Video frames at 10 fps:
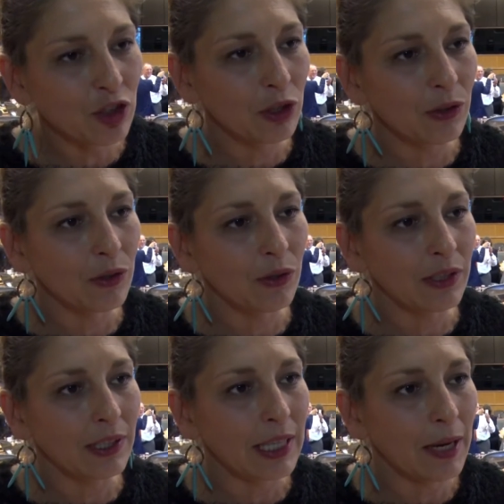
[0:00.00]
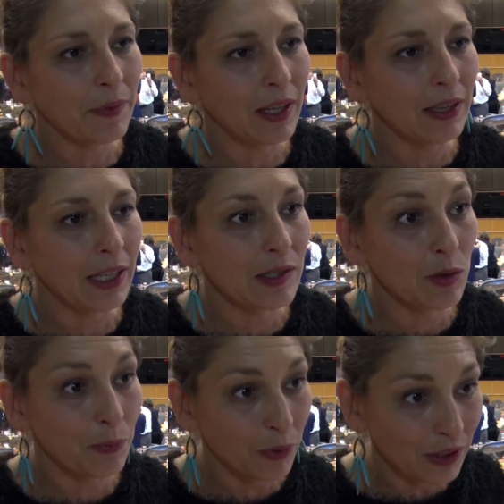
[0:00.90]
sure all the time that they
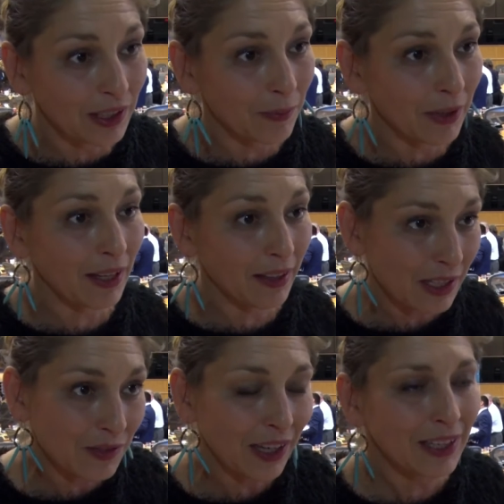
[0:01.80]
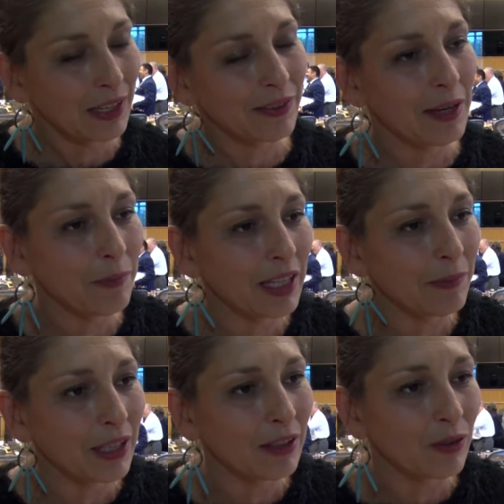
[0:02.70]
supported me, and that's why now they made
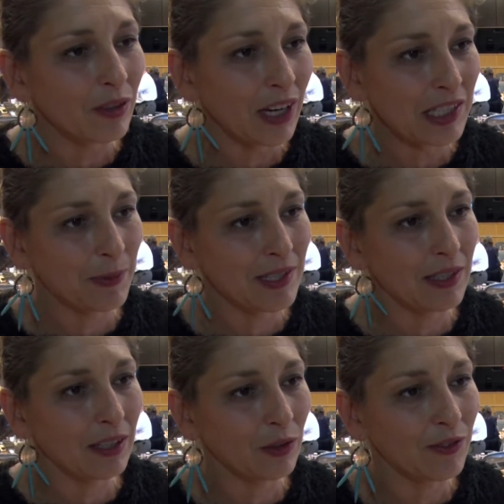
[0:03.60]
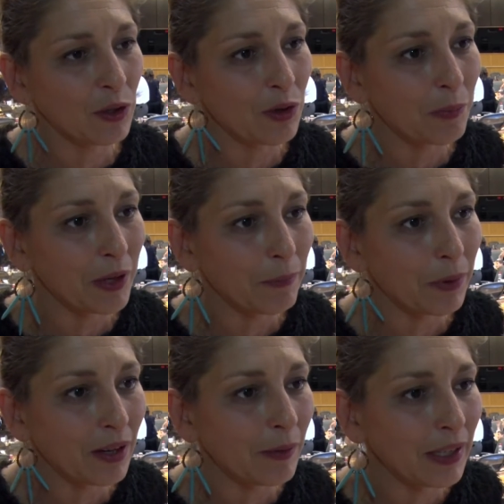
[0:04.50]
me into the Vice President of the European
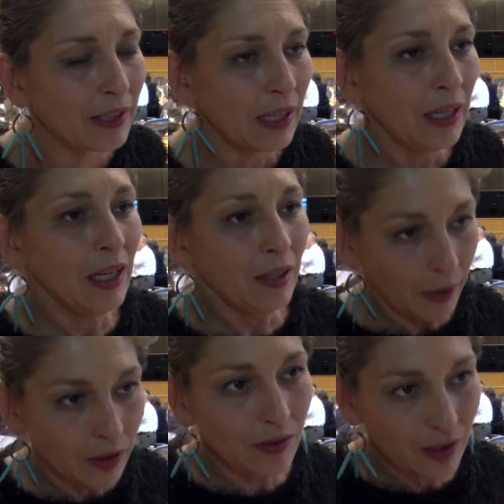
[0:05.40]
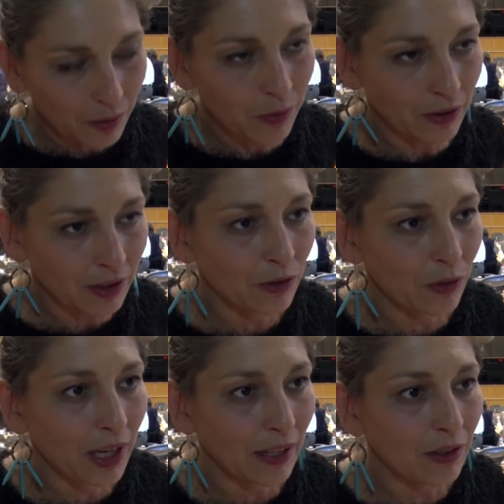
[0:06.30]
Parliament, because they wanted to
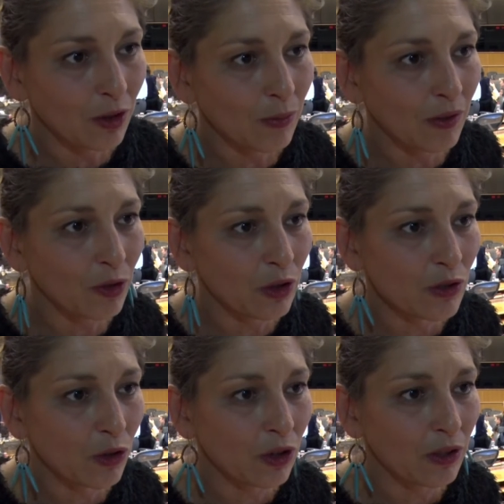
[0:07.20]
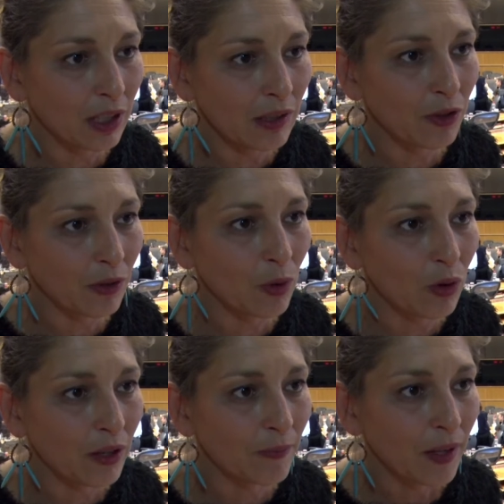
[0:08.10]
get the Roma voice heard even
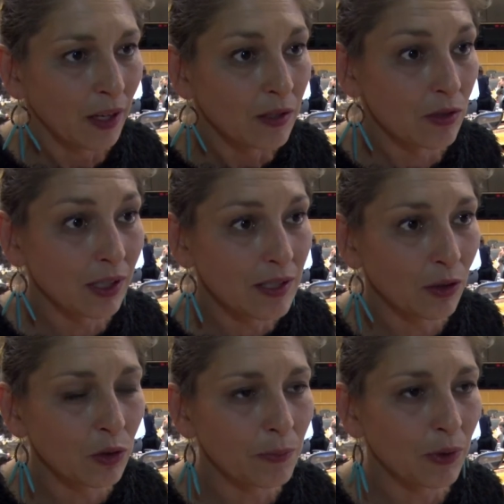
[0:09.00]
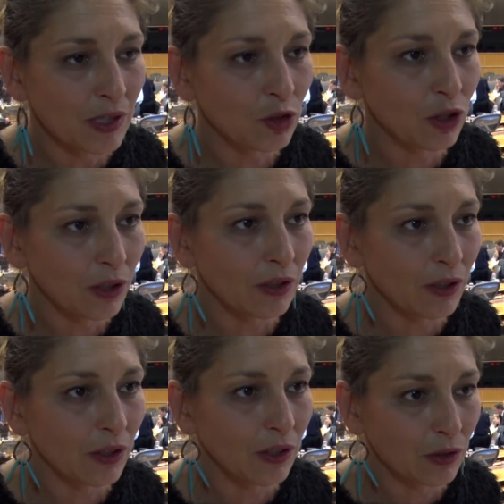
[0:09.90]
more. So it's a good position
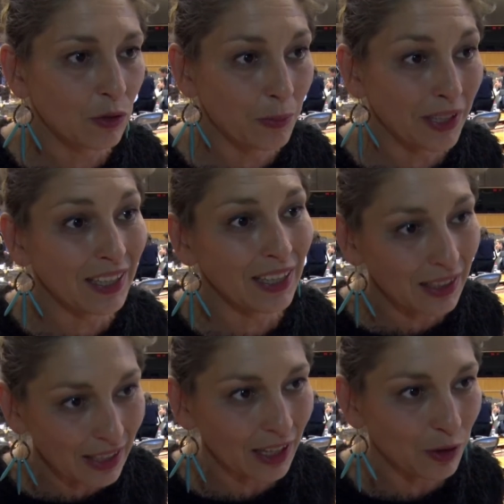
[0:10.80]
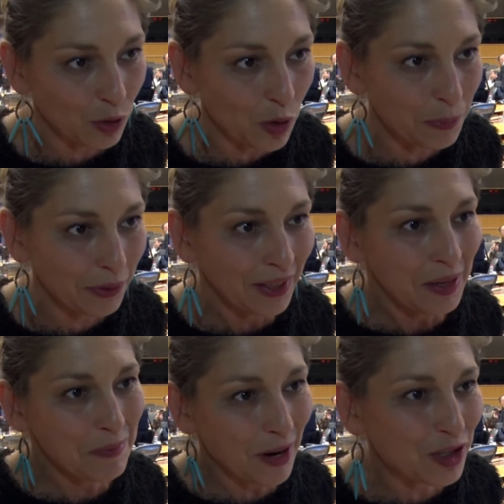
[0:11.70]
to be in their group,
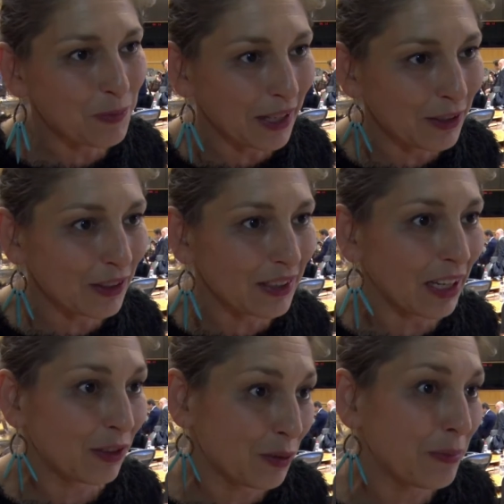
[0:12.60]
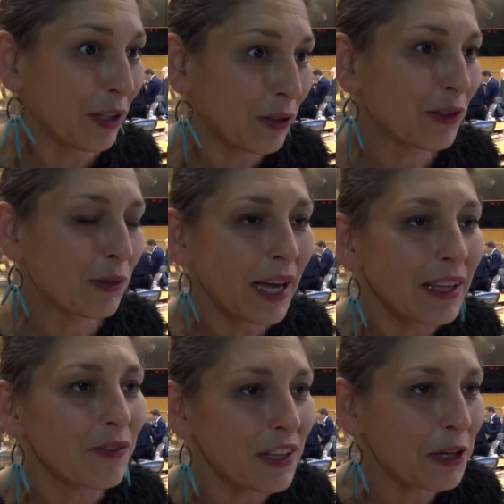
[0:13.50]
much better than to belong to
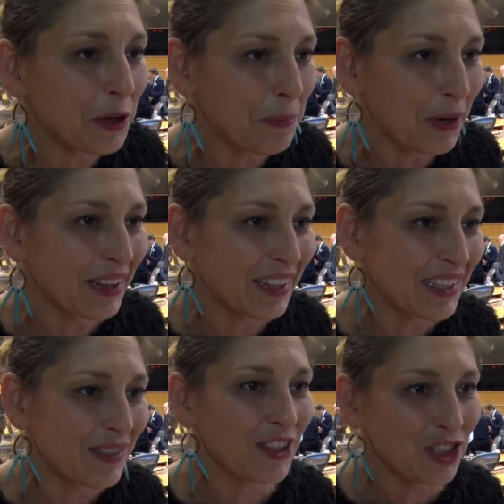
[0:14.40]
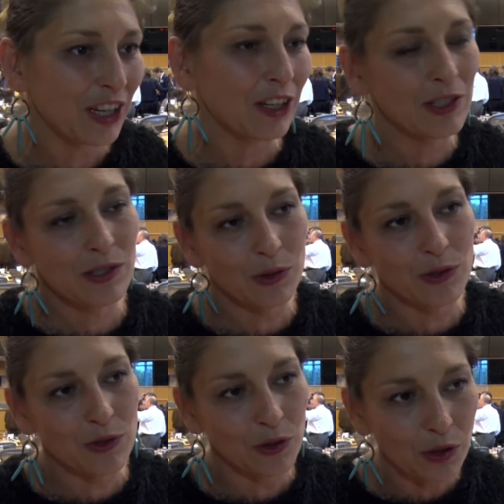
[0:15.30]
any weaker parties which are not so
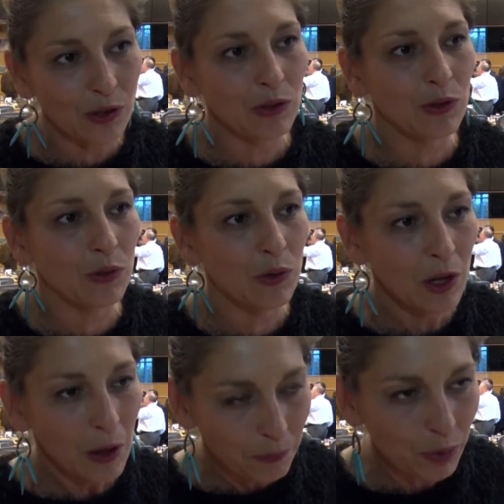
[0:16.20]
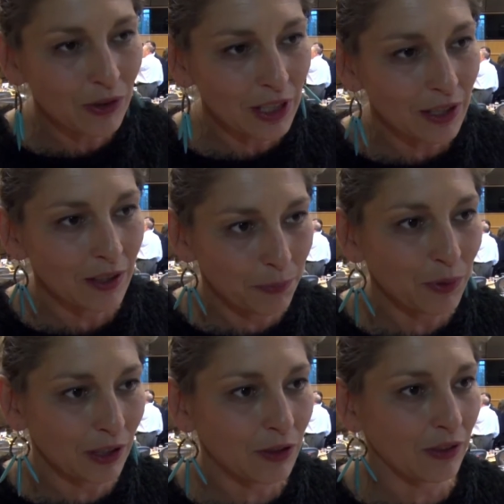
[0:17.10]
strong to put
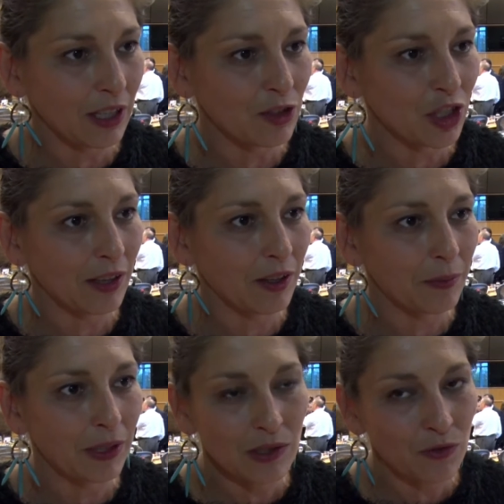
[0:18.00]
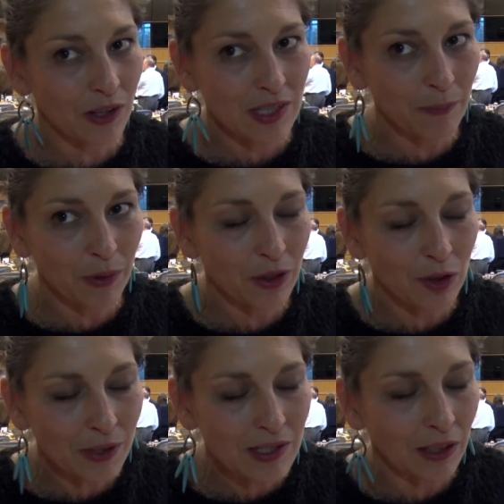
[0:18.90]
it on the agenda. Because, for example, the
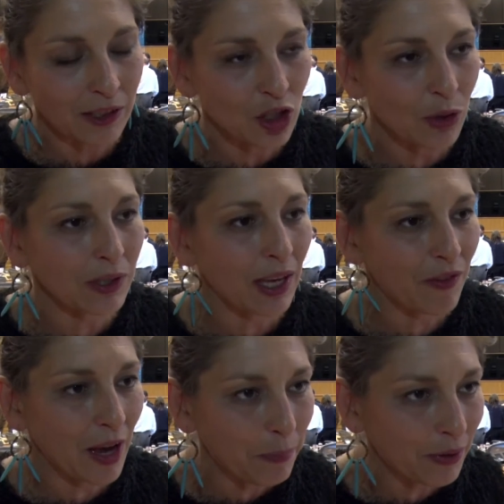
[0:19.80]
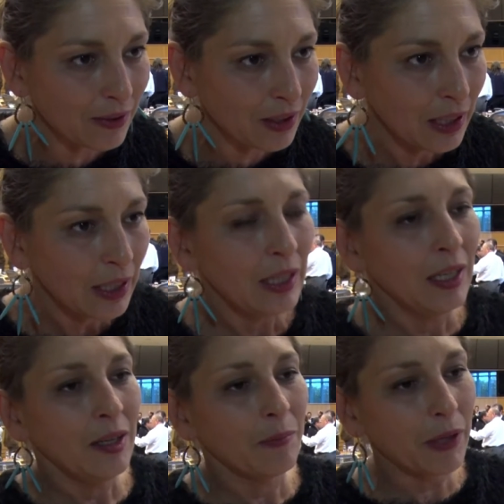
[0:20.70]
Roma strategy could have happened
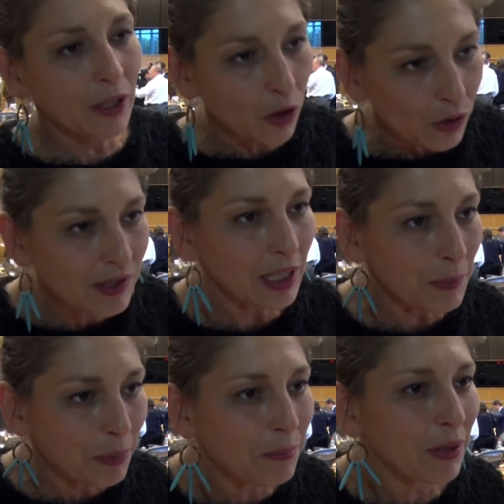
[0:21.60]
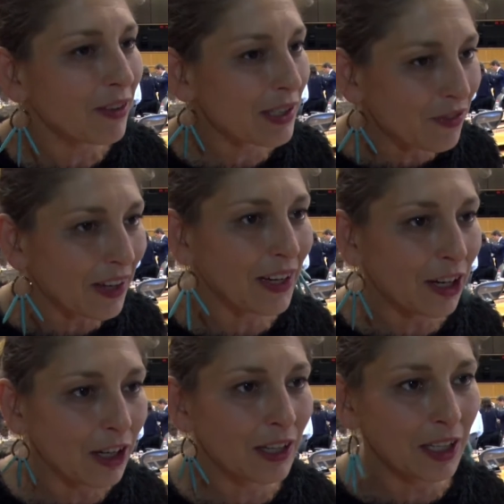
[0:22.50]
because EPP was very
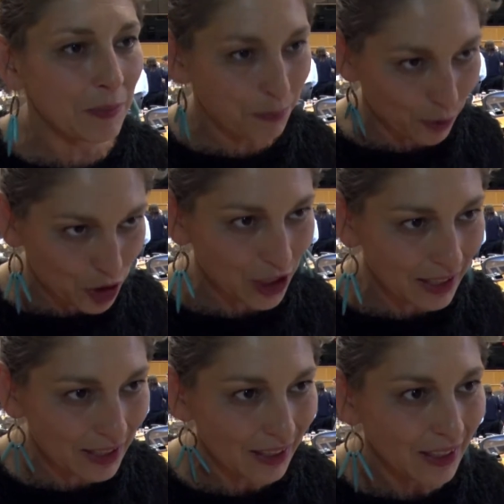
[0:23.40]
hardly pushing